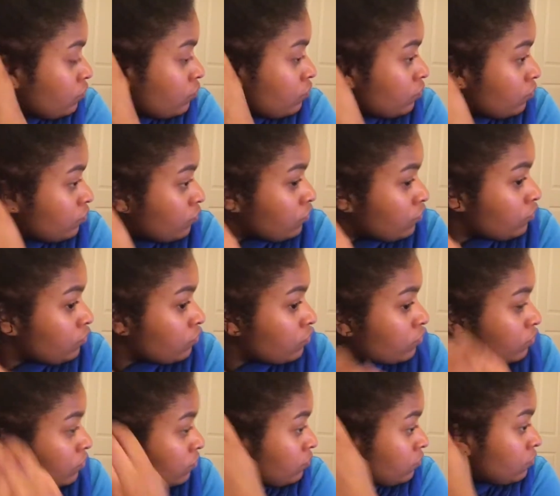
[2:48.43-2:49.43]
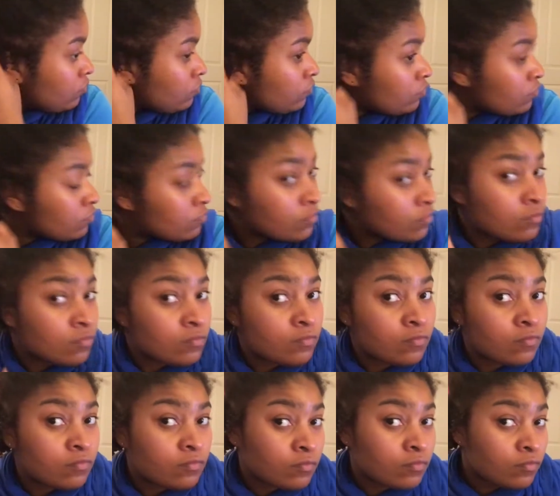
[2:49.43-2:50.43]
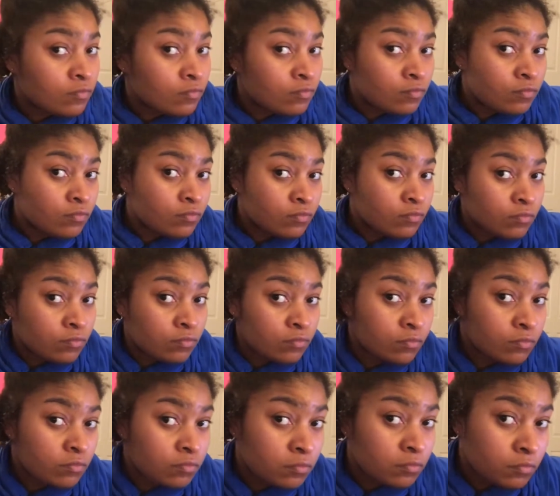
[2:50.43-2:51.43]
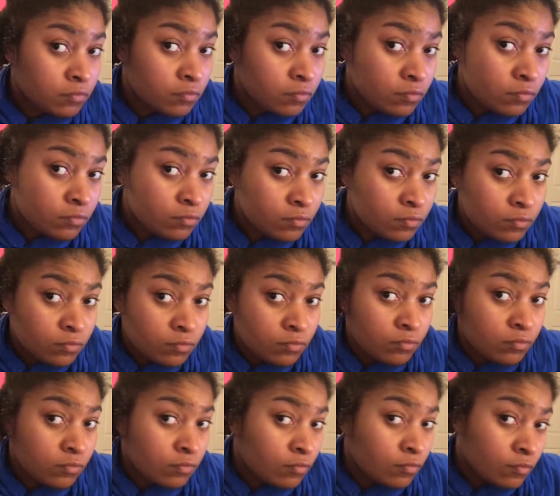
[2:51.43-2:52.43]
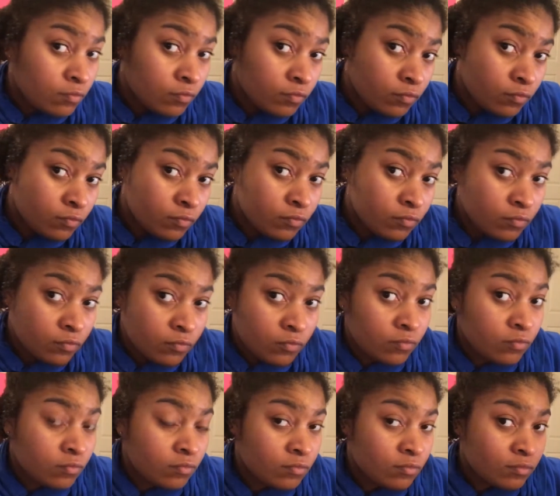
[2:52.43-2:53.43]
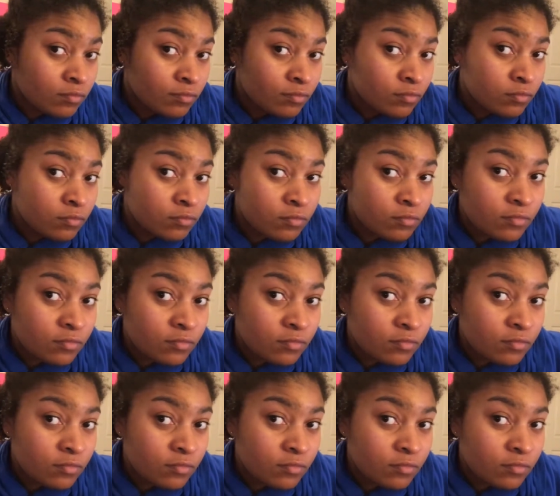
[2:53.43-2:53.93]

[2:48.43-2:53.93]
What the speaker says: Nothing is said.